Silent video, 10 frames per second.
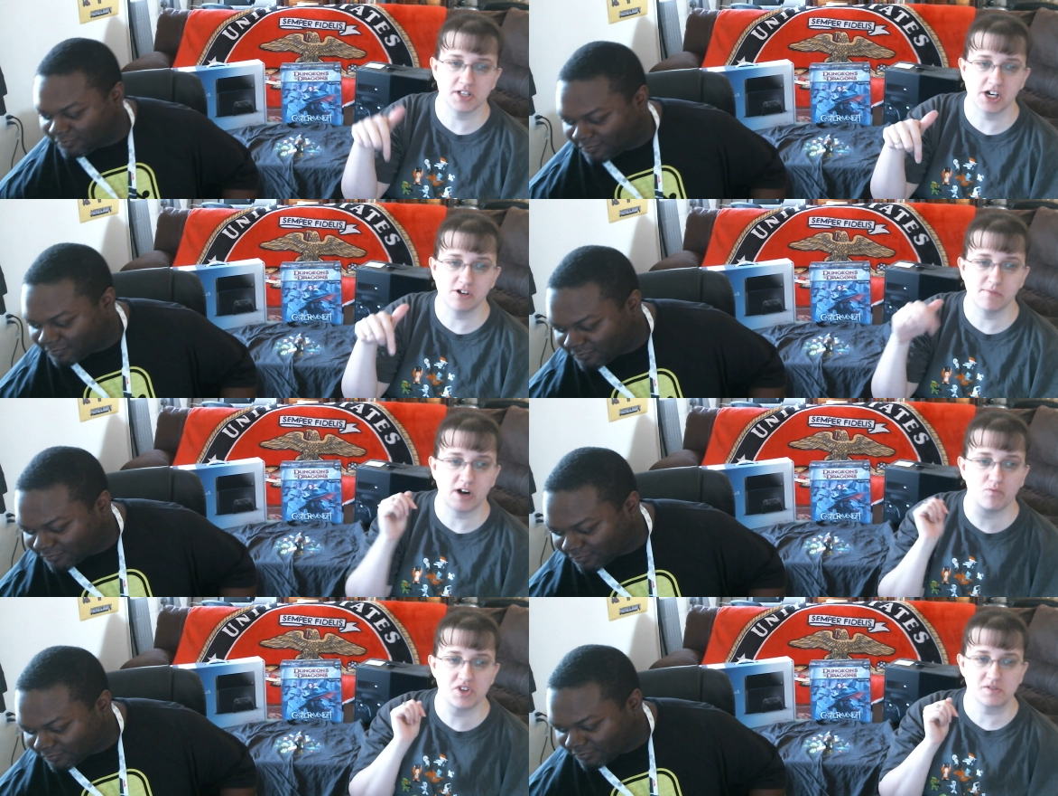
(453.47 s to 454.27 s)
Speaker 1: below
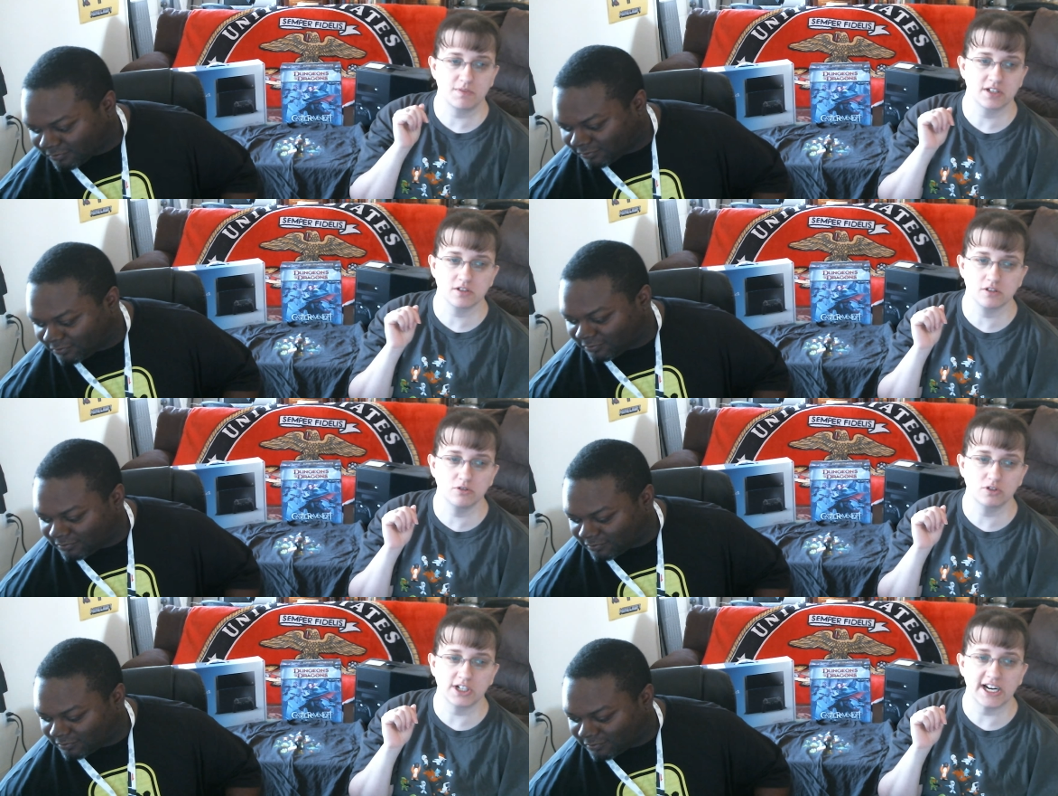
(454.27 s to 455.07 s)
about this month's
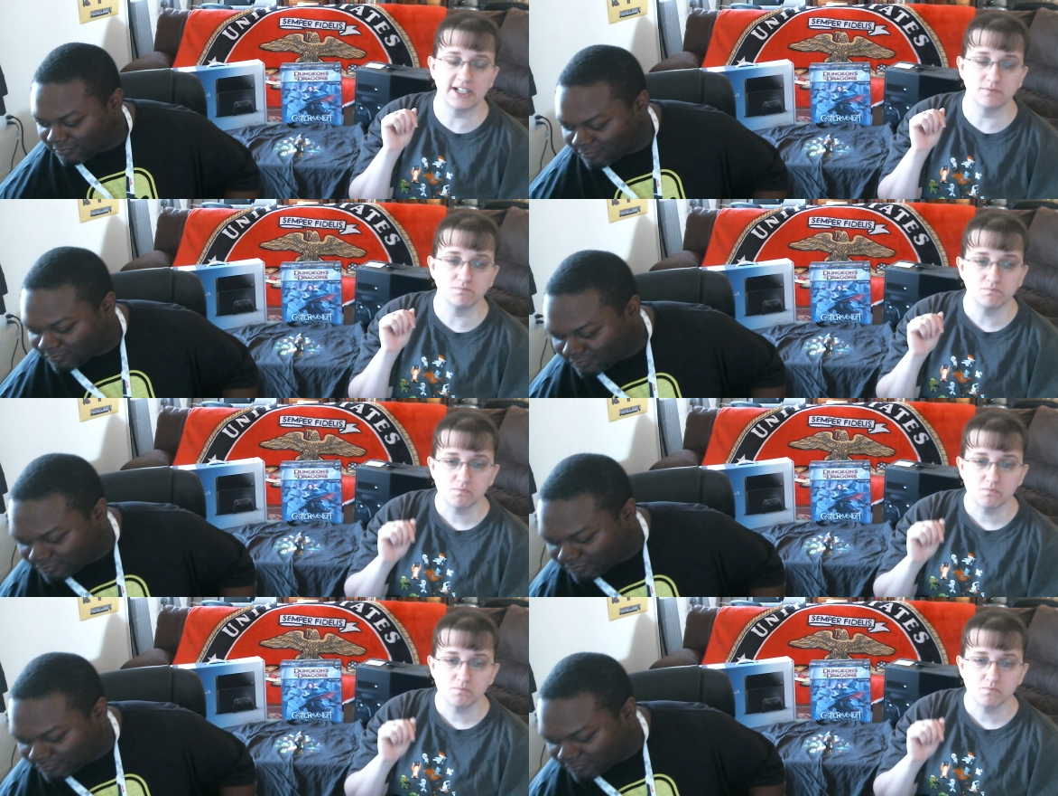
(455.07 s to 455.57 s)
loot crate.